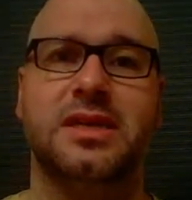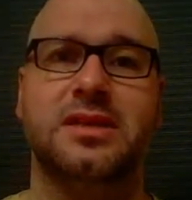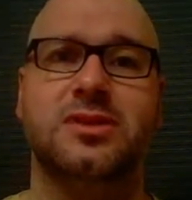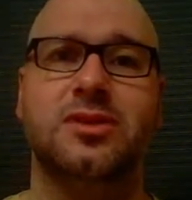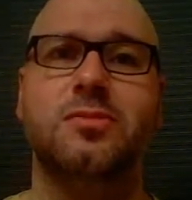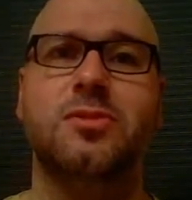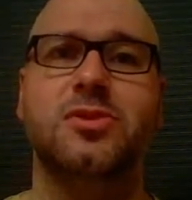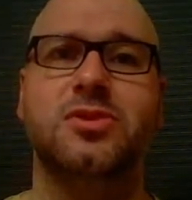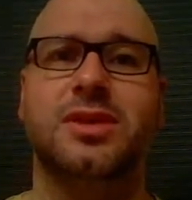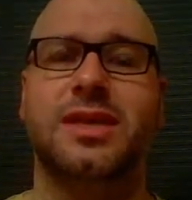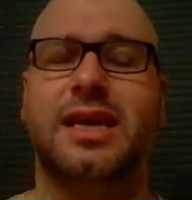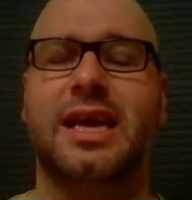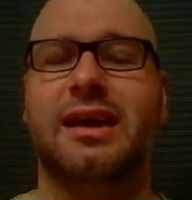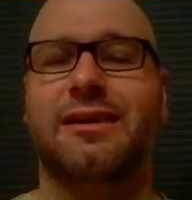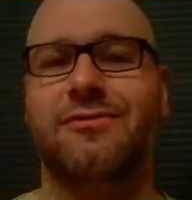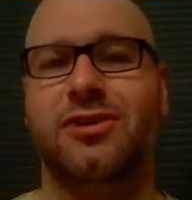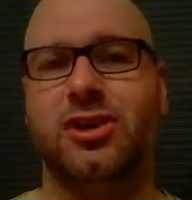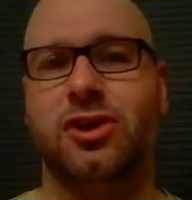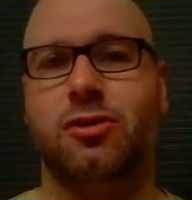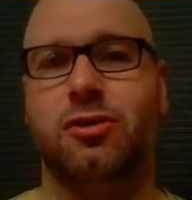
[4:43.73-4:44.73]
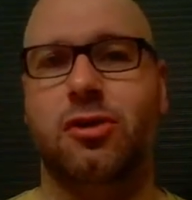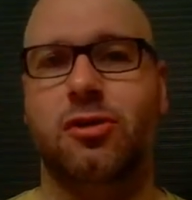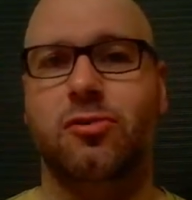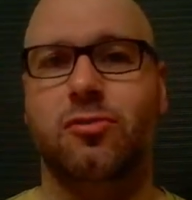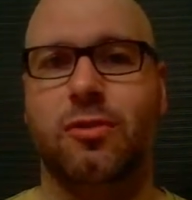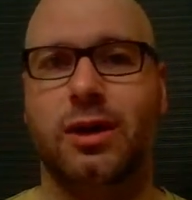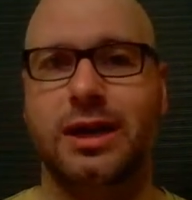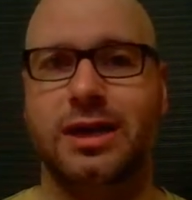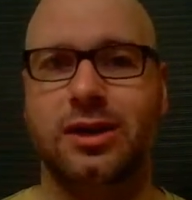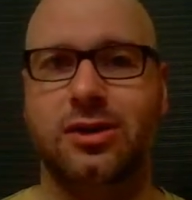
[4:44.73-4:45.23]
it's almost like having your
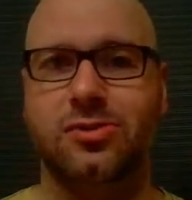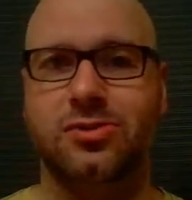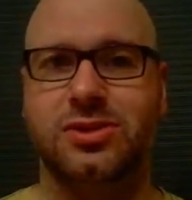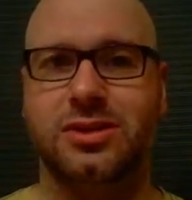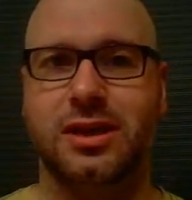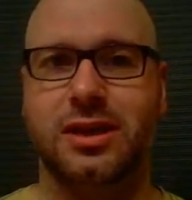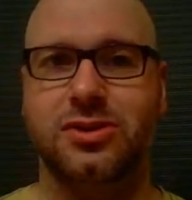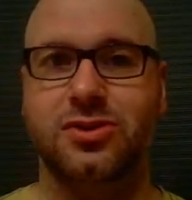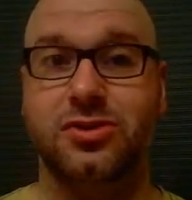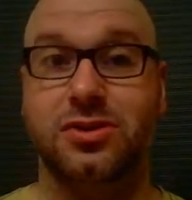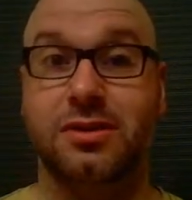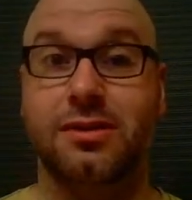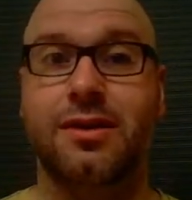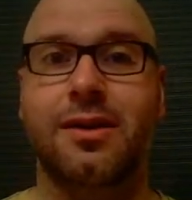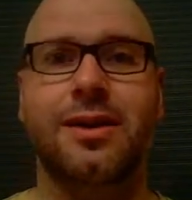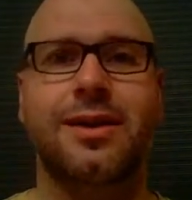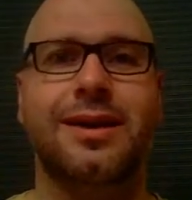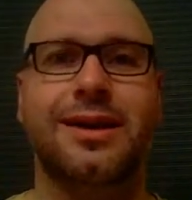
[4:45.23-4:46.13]
own radio station,